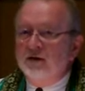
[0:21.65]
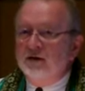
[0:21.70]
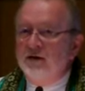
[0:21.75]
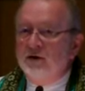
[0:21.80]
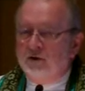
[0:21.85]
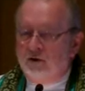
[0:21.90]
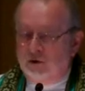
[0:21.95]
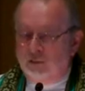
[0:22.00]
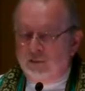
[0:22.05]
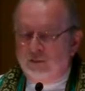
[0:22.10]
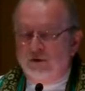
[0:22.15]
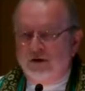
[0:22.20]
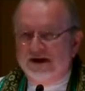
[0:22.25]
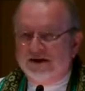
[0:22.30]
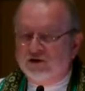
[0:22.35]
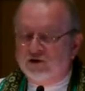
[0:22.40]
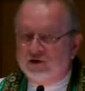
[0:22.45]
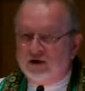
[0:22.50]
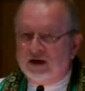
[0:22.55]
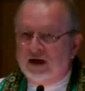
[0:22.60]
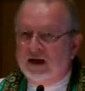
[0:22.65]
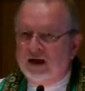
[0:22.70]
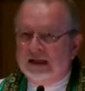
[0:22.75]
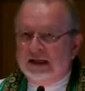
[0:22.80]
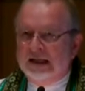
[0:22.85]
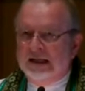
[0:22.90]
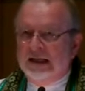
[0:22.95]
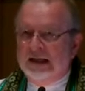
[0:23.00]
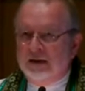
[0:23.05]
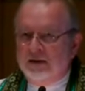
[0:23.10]
heard preached
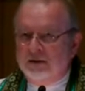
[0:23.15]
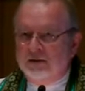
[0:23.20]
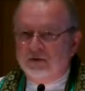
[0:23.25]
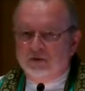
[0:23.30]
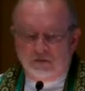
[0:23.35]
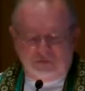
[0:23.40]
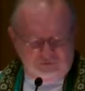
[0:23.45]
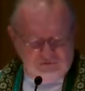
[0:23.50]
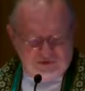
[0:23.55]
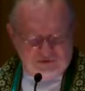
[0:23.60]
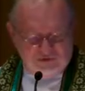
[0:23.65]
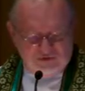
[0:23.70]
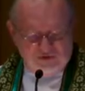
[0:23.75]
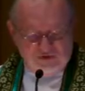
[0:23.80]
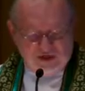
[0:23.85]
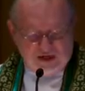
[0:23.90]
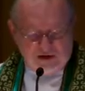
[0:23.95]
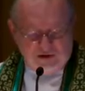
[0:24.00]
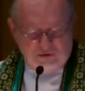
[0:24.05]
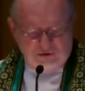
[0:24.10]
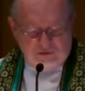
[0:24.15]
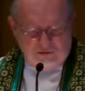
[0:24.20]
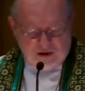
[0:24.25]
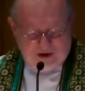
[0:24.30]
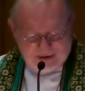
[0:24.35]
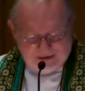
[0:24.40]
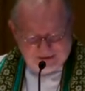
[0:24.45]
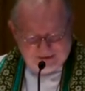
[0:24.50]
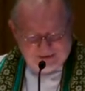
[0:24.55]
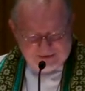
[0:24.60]
on either, from
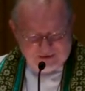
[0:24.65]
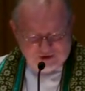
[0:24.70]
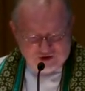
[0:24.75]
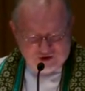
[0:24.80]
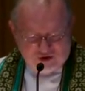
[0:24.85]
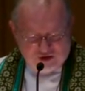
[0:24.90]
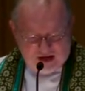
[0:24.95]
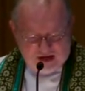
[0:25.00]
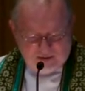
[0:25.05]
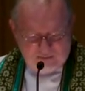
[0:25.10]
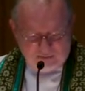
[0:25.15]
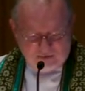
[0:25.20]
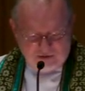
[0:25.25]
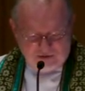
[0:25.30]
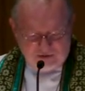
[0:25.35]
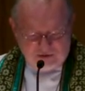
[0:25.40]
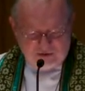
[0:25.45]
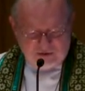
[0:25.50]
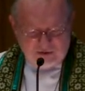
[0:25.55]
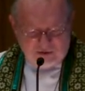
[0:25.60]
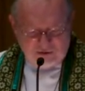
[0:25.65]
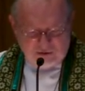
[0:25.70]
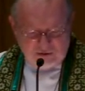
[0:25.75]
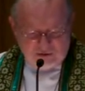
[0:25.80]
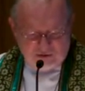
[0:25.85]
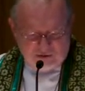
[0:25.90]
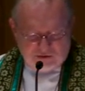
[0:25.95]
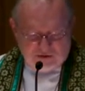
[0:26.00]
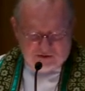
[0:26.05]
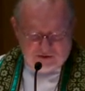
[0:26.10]
Zechariah chapter
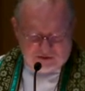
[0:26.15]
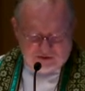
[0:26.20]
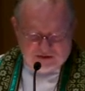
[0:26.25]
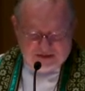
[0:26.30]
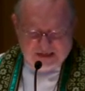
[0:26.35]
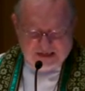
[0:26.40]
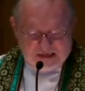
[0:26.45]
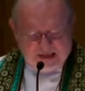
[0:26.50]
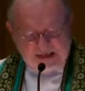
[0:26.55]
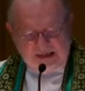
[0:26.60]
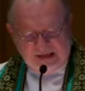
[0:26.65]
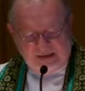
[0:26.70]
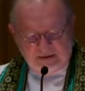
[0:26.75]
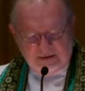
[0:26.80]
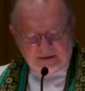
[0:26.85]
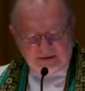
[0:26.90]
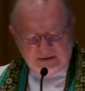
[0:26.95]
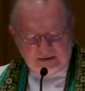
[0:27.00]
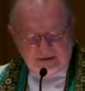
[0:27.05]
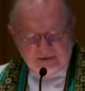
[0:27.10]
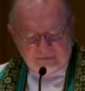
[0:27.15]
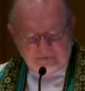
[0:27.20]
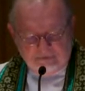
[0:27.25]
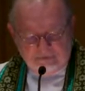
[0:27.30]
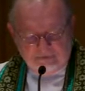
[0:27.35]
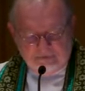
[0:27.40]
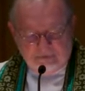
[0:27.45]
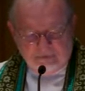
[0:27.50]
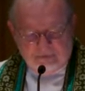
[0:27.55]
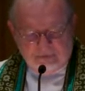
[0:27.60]
13.
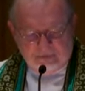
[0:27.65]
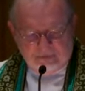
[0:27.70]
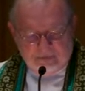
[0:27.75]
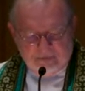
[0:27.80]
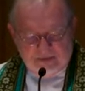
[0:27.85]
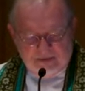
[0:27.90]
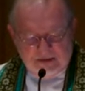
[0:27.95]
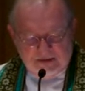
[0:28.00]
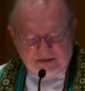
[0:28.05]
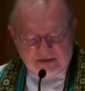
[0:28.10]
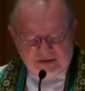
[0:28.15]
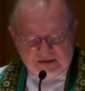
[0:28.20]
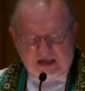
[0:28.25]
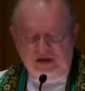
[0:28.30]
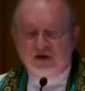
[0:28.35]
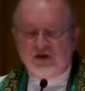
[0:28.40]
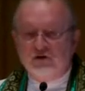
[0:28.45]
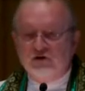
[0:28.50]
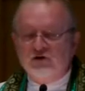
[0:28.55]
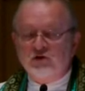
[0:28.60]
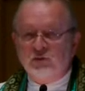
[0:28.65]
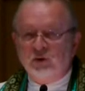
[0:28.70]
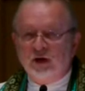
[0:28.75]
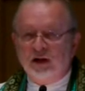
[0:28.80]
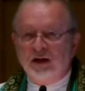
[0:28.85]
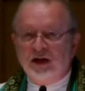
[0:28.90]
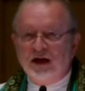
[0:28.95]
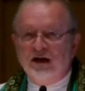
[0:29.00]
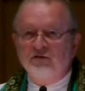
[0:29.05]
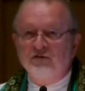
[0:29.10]
It's
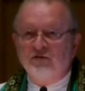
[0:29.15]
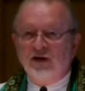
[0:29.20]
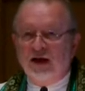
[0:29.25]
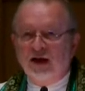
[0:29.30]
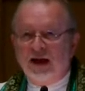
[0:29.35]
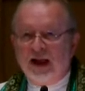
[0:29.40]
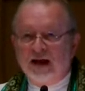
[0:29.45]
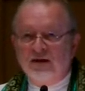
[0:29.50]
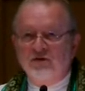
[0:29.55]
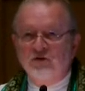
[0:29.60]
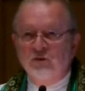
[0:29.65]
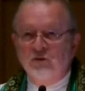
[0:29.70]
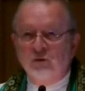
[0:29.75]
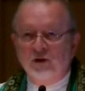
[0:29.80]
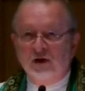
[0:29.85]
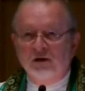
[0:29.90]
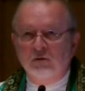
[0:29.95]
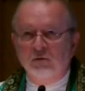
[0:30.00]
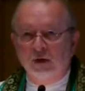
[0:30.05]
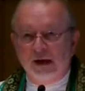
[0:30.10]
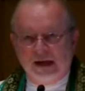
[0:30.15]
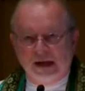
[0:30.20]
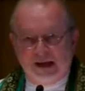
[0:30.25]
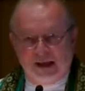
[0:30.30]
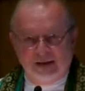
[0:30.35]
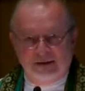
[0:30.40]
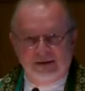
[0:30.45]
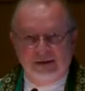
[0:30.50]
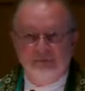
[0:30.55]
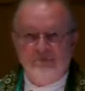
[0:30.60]
unusual enough, I'd like to reread
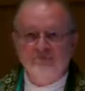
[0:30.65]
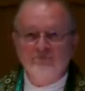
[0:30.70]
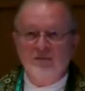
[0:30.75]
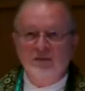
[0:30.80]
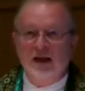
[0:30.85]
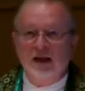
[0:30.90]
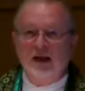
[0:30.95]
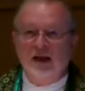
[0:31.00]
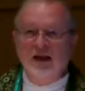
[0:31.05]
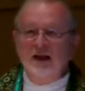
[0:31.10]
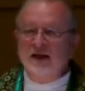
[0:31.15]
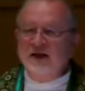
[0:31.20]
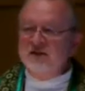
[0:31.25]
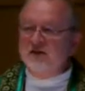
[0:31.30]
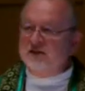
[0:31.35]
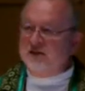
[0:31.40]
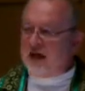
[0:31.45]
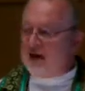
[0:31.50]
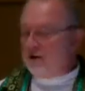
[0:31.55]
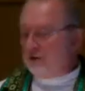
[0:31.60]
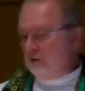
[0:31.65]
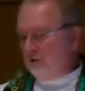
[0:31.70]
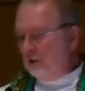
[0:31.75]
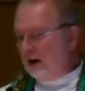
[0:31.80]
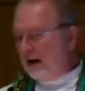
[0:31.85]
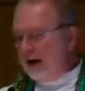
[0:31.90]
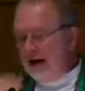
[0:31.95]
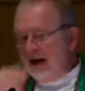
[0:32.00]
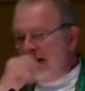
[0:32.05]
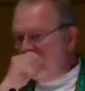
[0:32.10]
it
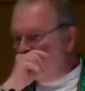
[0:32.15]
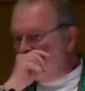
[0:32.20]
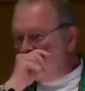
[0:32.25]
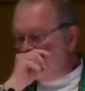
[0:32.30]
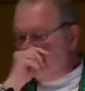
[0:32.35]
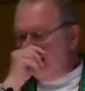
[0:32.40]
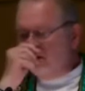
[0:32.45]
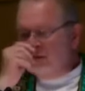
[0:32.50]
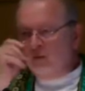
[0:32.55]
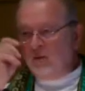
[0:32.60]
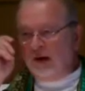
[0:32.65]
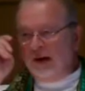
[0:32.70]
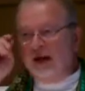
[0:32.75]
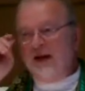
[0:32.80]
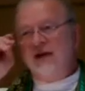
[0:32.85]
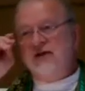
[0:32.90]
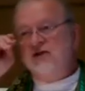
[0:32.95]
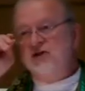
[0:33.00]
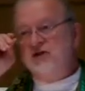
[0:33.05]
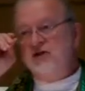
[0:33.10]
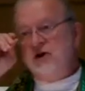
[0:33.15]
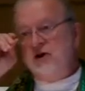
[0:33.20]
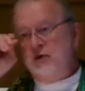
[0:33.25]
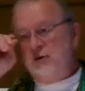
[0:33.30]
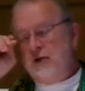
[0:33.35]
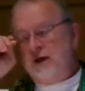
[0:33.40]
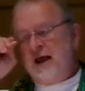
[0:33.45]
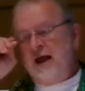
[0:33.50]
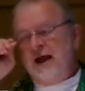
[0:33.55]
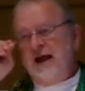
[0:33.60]
Zechariah, by the way, is
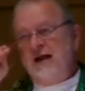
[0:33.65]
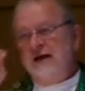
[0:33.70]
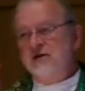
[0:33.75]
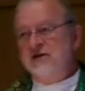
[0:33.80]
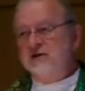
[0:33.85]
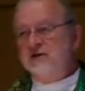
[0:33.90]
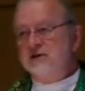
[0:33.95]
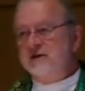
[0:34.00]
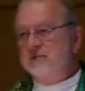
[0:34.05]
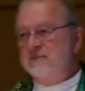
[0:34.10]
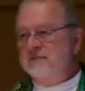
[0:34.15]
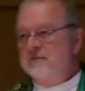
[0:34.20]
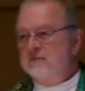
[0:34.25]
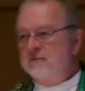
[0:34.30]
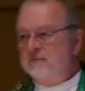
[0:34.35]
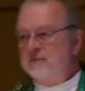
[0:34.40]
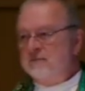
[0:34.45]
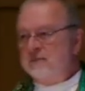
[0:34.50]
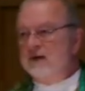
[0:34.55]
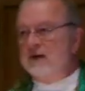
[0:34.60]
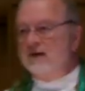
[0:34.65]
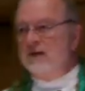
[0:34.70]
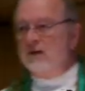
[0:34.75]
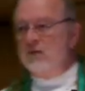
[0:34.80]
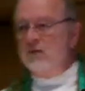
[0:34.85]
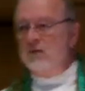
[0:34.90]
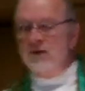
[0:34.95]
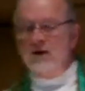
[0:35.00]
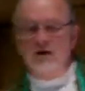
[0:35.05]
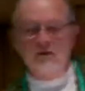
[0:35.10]
known as
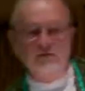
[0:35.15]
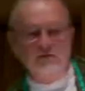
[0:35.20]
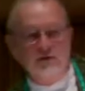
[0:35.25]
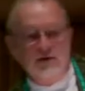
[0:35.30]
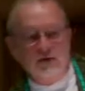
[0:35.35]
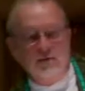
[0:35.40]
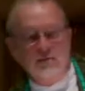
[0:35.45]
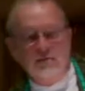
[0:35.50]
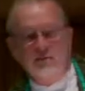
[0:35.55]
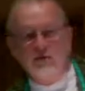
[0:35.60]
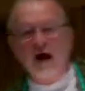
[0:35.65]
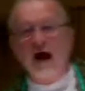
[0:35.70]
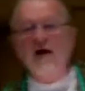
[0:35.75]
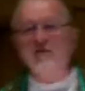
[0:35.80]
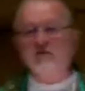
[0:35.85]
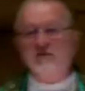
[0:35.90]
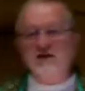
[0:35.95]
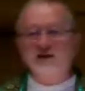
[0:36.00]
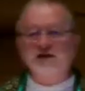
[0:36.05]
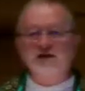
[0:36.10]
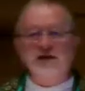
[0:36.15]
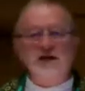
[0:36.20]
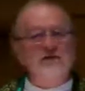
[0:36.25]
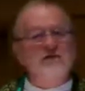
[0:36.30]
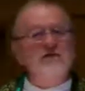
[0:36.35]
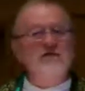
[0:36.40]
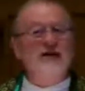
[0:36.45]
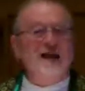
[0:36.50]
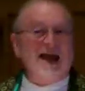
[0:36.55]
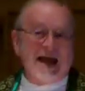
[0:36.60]
one of the prophets
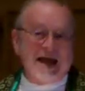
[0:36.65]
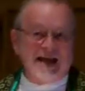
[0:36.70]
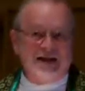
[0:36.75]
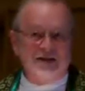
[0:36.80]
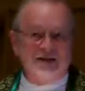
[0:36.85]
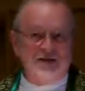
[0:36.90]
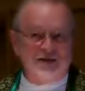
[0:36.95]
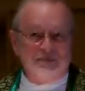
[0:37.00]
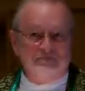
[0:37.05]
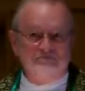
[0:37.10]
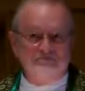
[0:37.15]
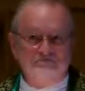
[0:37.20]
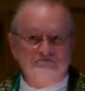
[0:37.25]
of Lent.